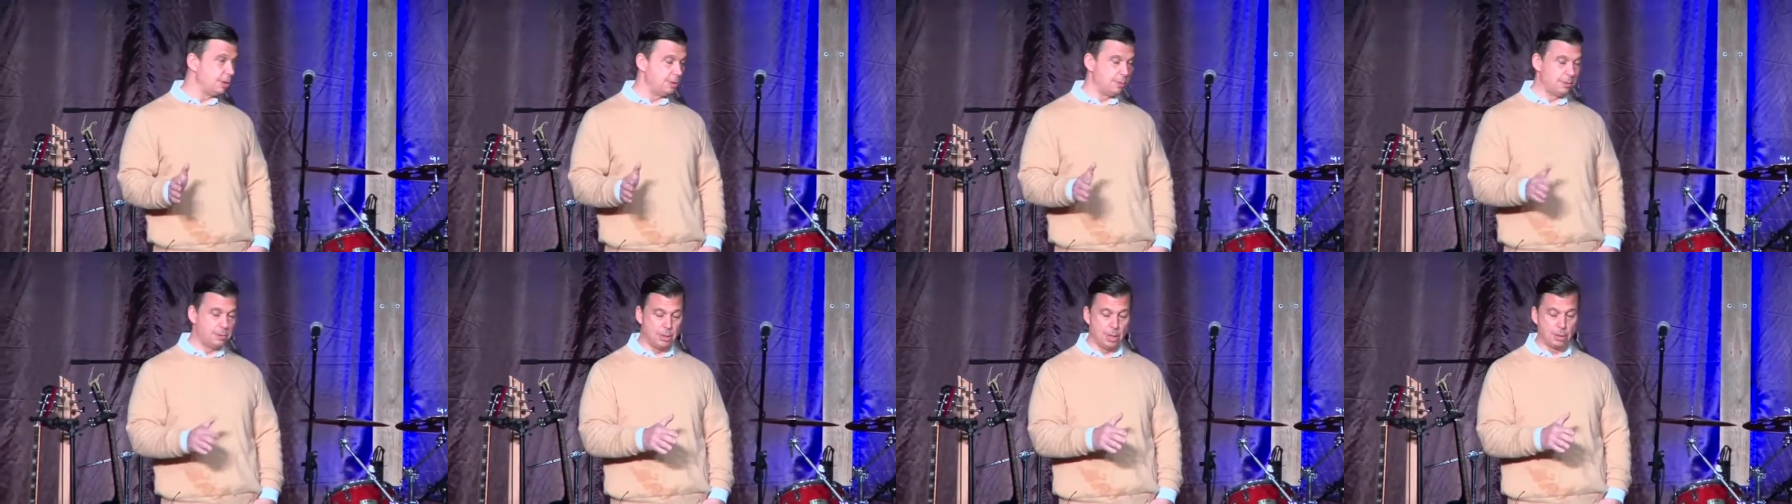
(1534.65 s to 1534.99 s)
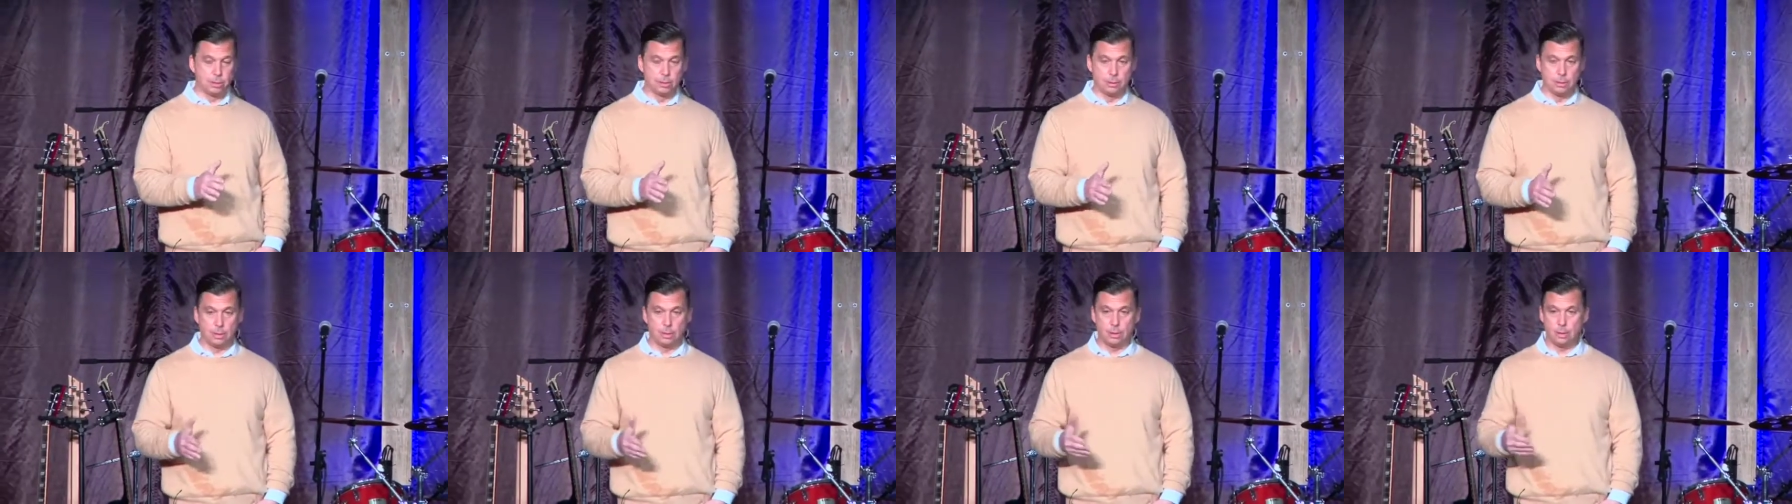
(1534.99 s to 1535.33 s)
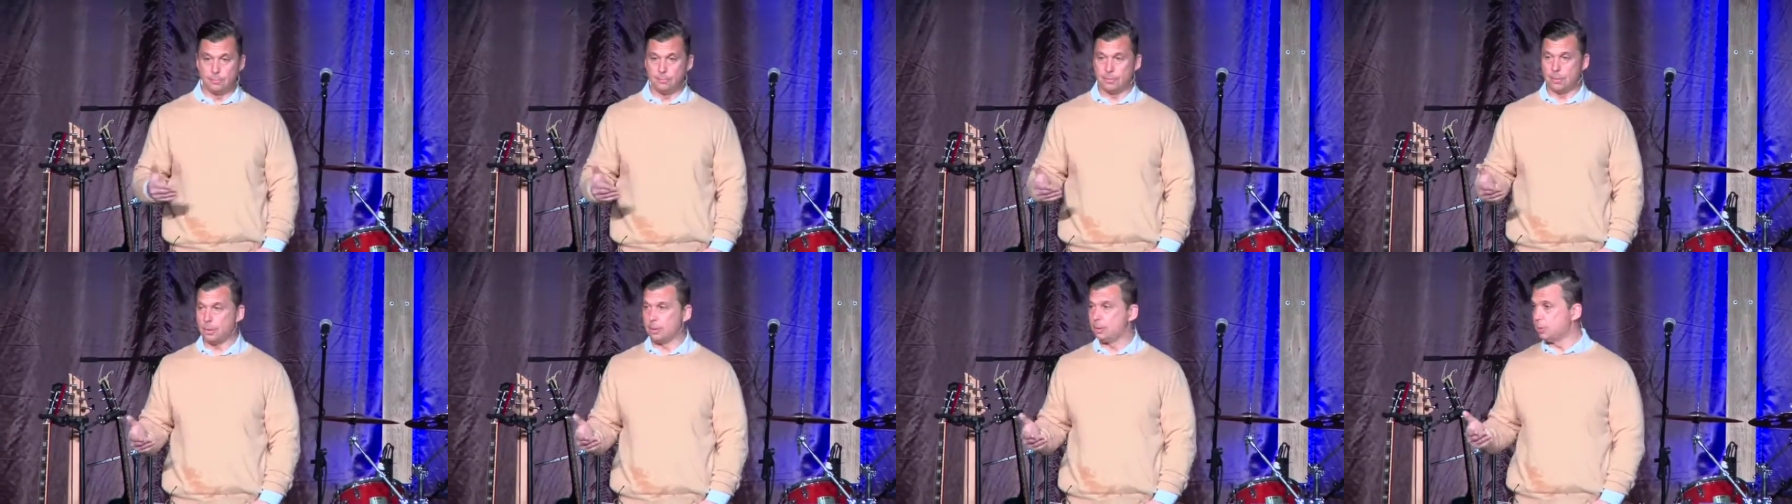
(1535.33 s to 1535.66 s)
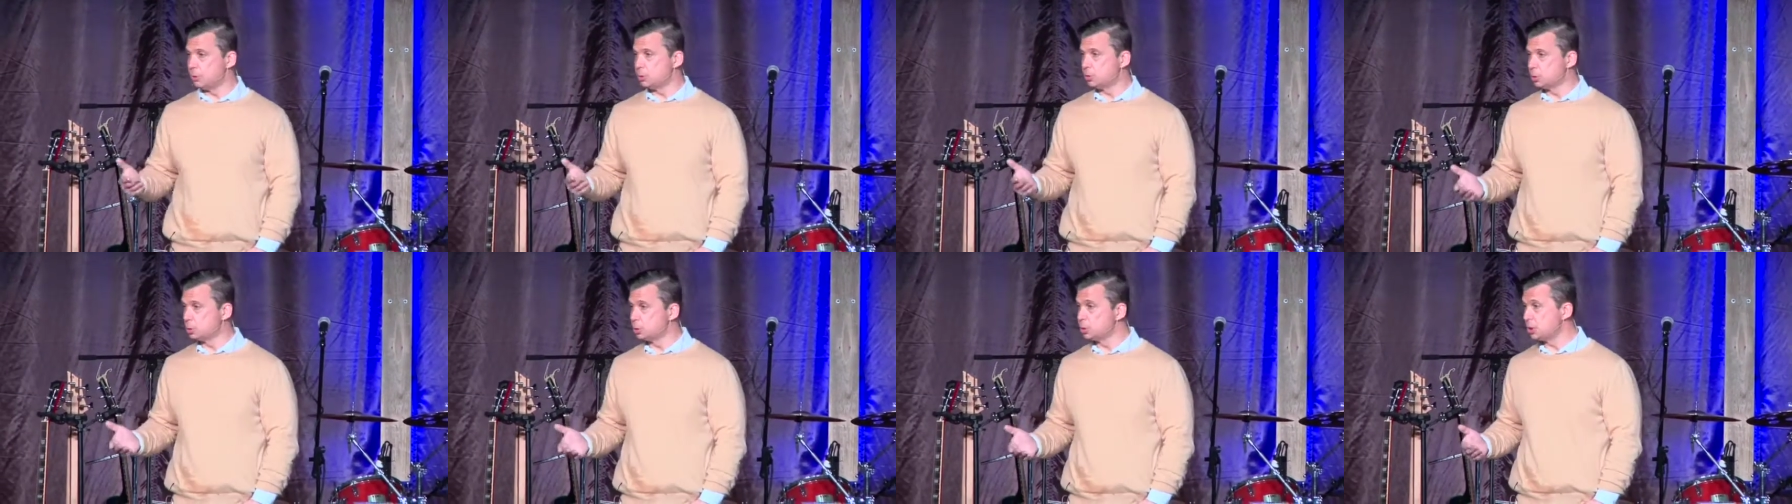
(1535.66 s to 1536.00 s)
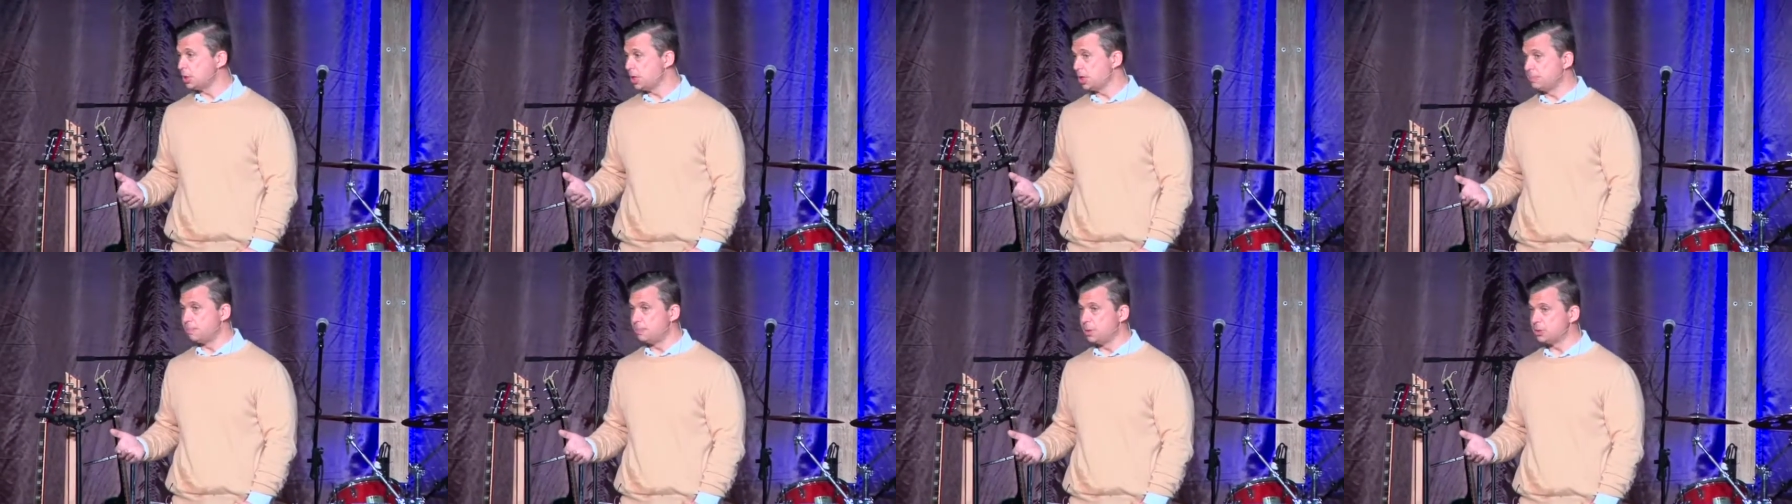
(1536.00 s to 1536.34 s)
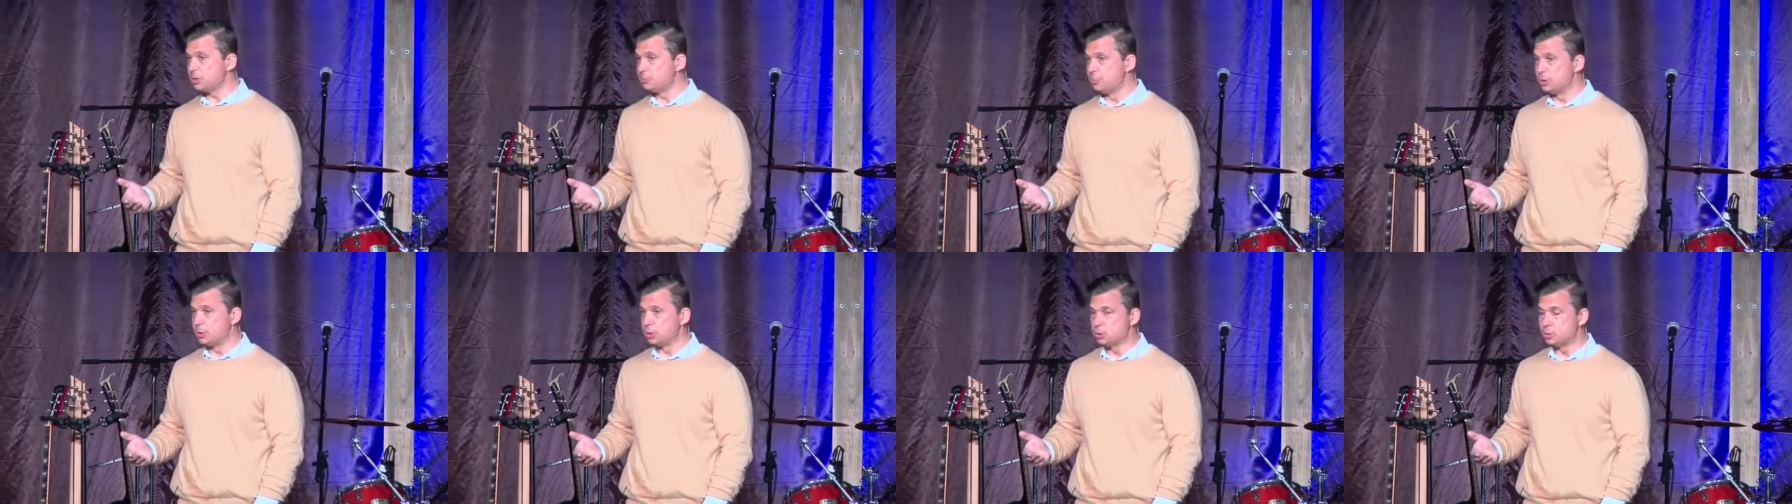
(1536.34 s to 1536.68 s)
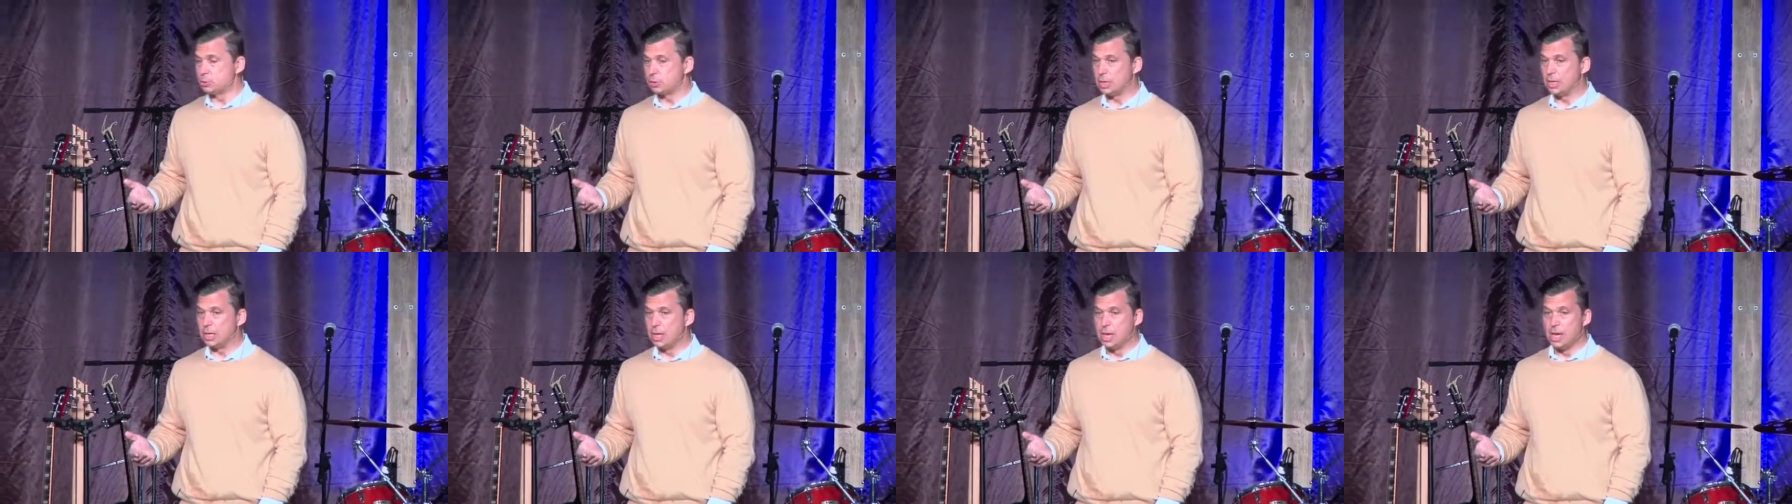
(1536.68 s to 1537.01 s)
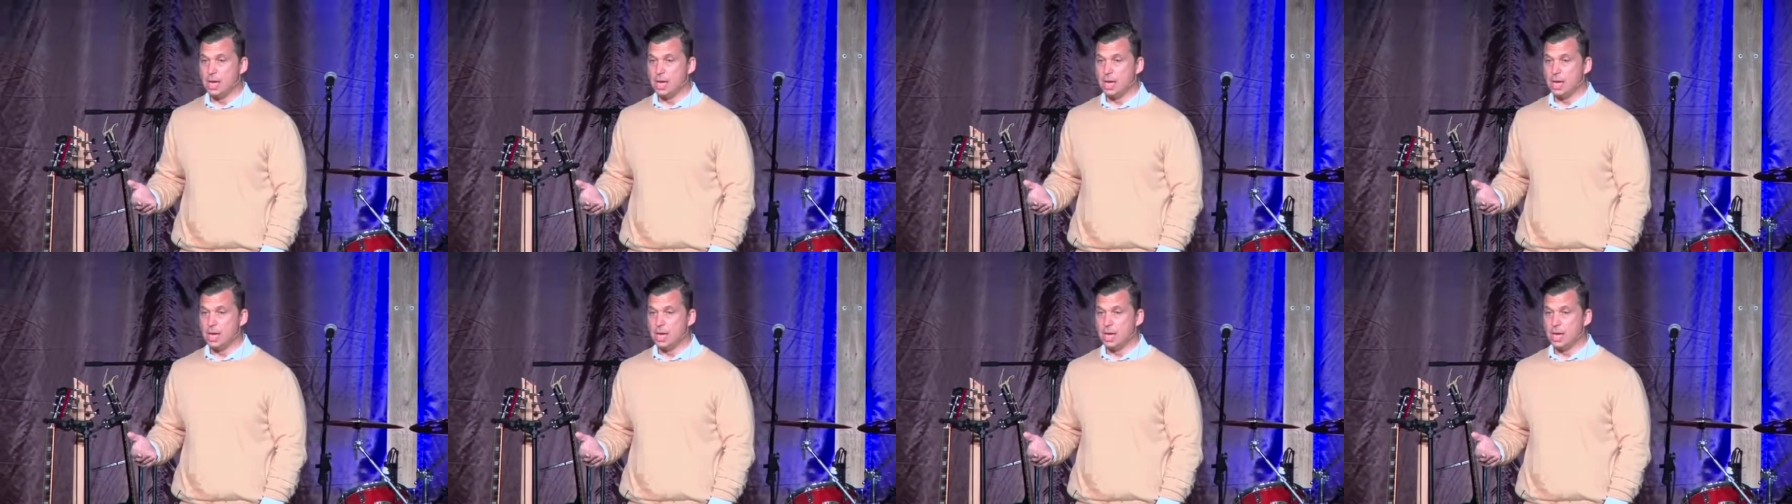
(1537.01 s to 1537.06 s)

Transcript: younger of uh, a church that had a bus ministry,